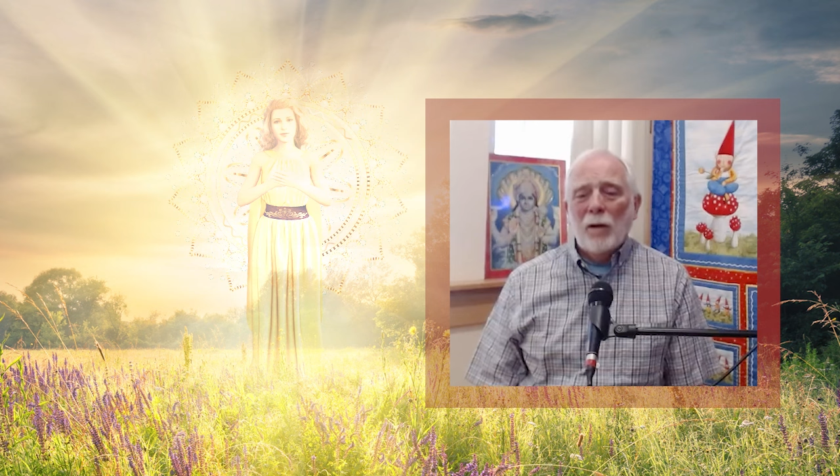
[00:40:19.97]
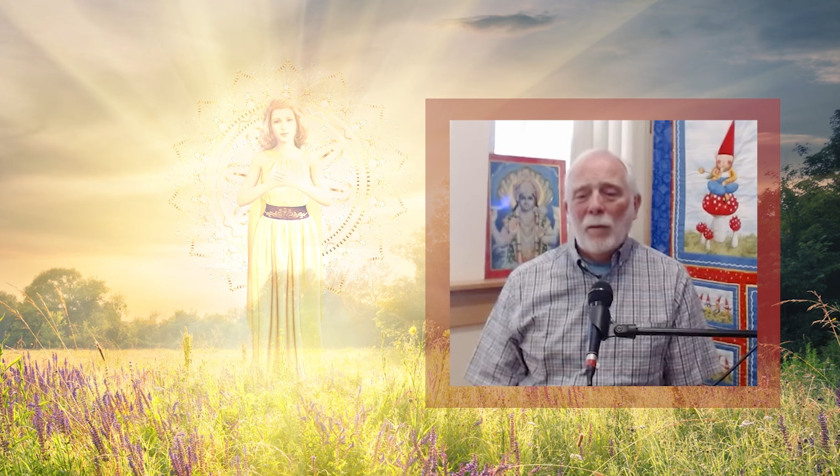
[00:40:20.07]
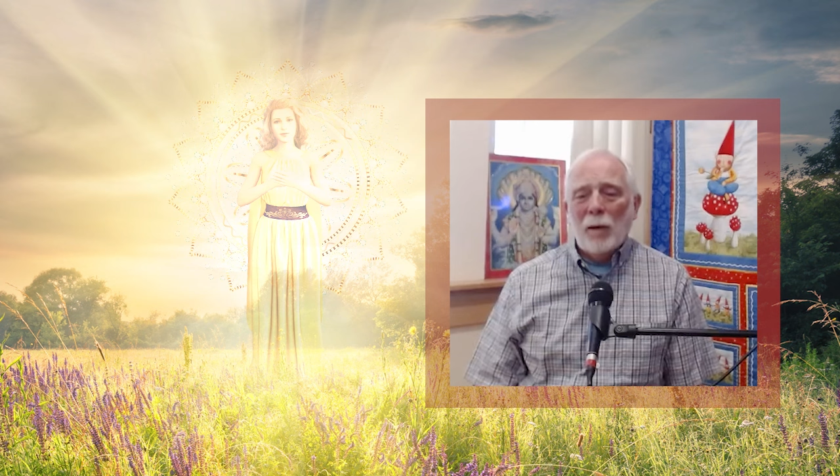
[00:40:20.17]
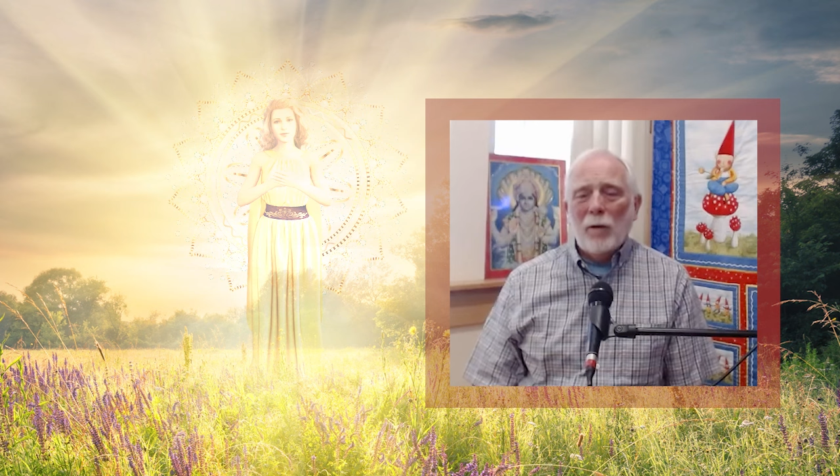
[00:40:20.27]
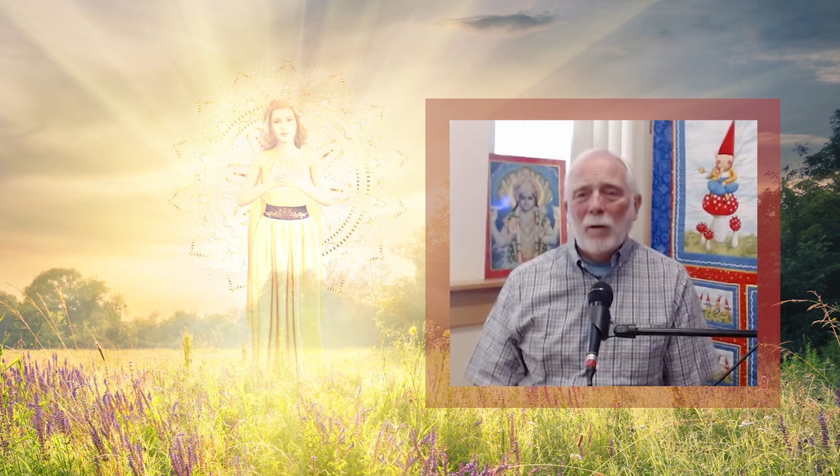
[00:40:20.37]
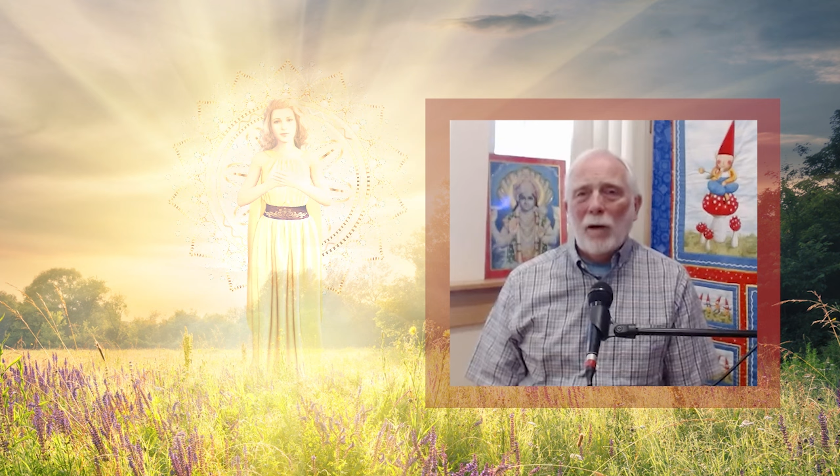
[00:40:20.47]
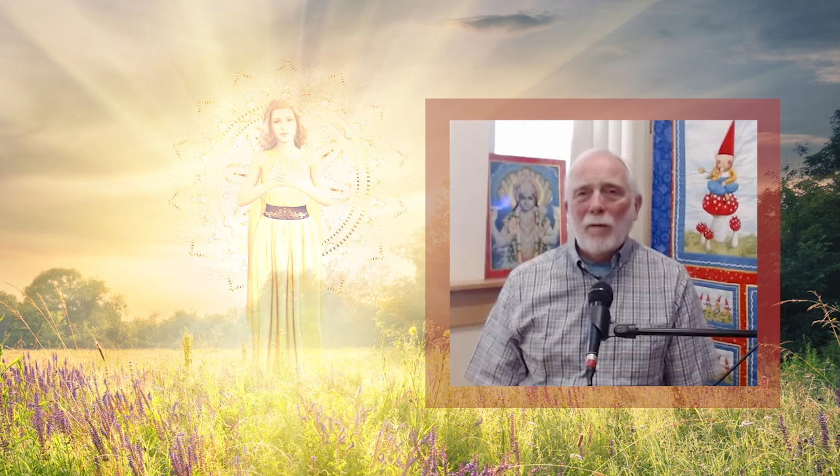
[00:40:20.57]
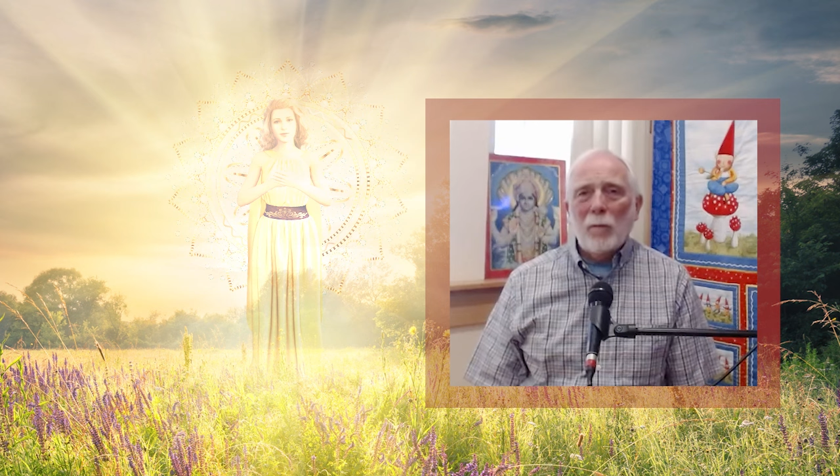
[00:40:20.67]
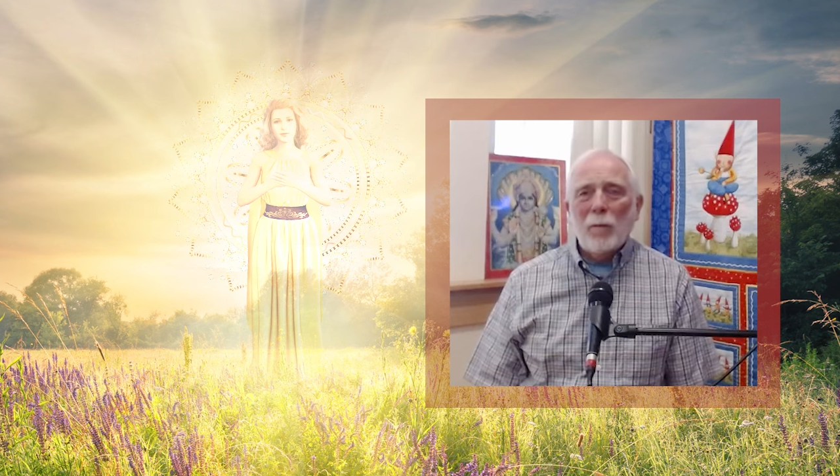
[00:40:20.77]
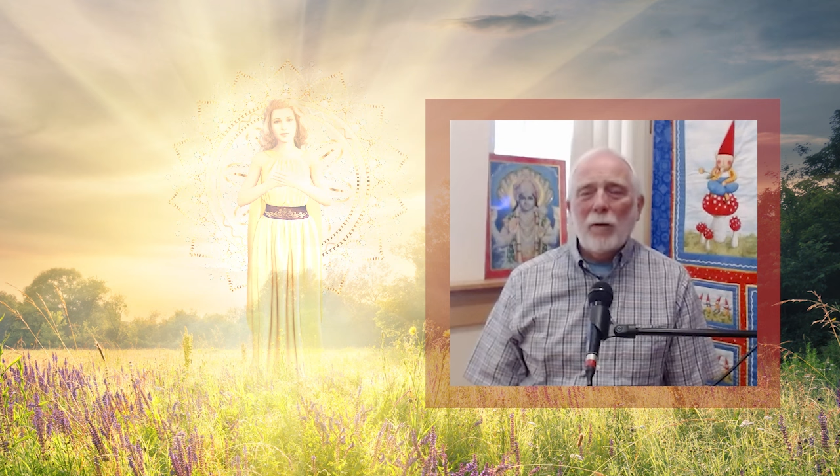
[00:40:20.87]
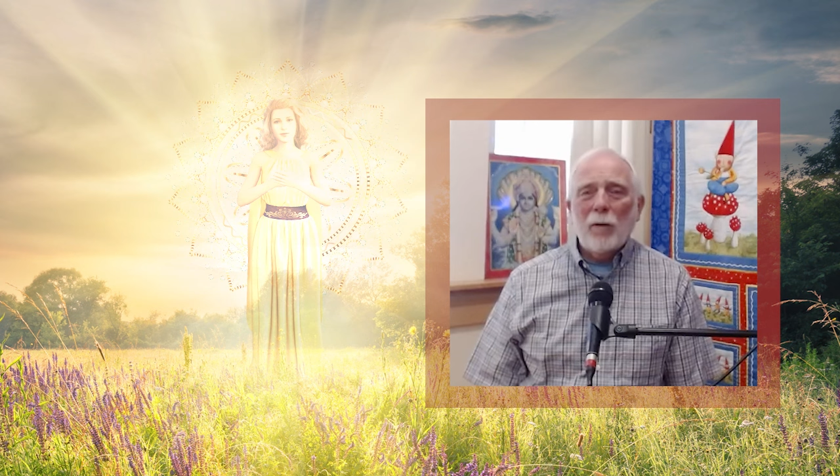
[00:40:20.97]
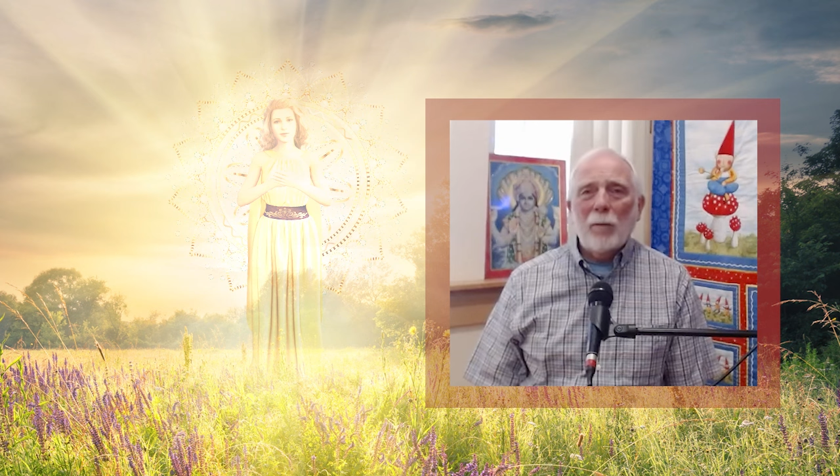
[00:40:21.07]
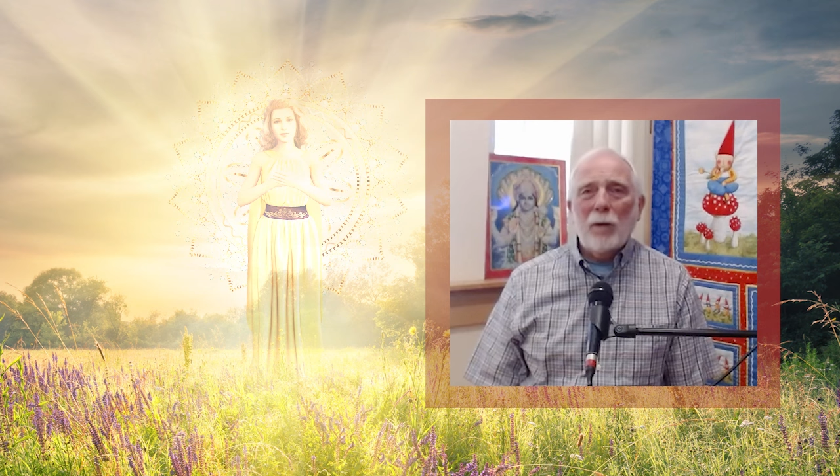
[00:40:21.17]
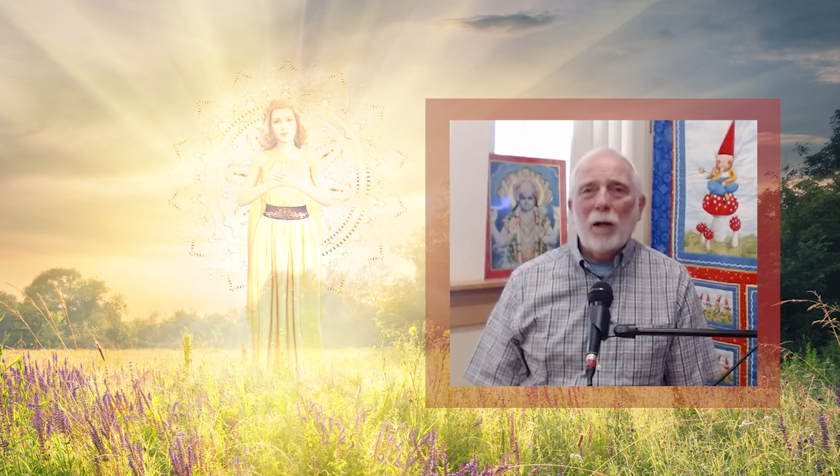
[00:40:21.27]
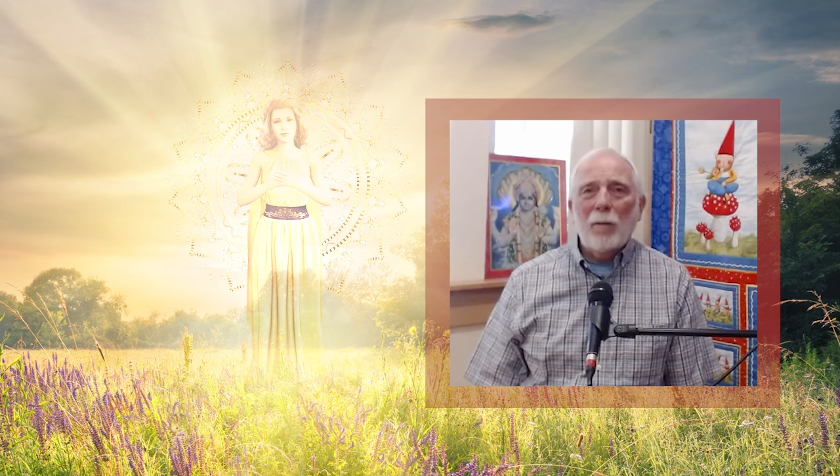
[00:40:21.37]
maybe they're having marital
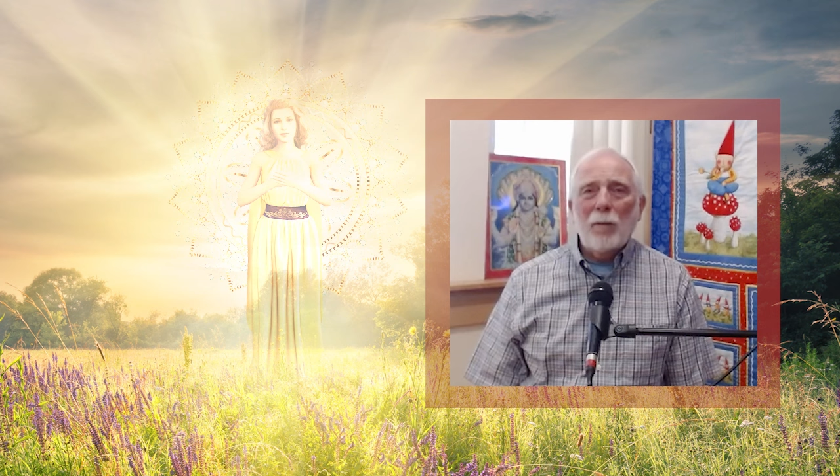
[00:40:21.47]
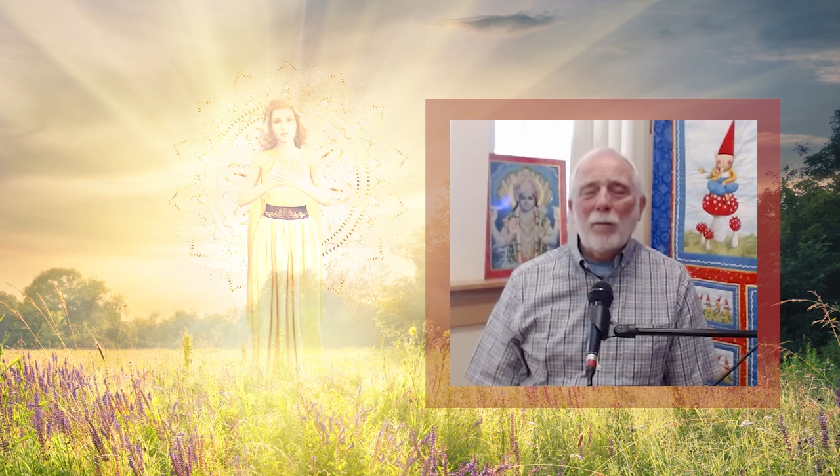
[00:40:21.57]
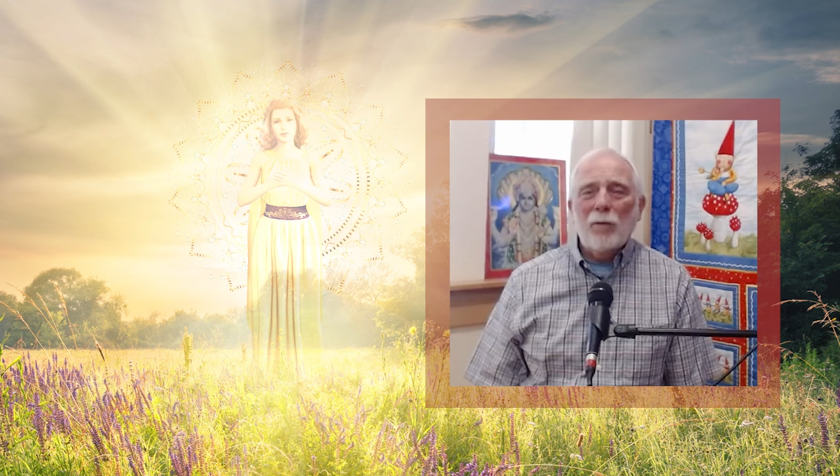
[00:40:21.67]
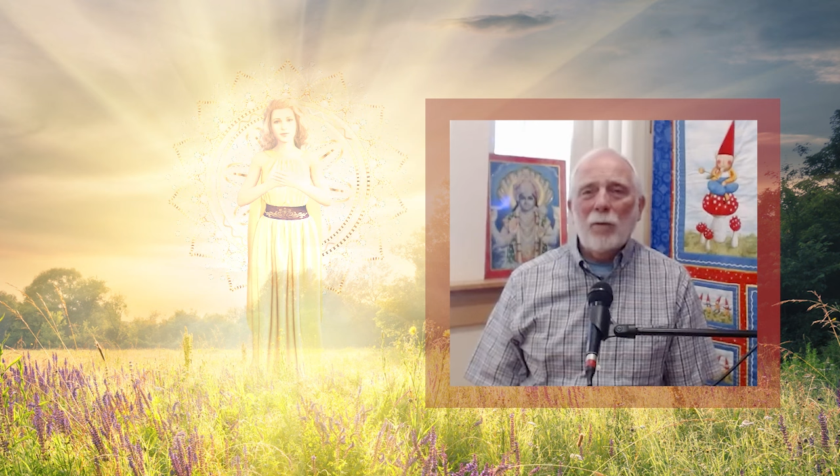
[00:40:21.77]
problems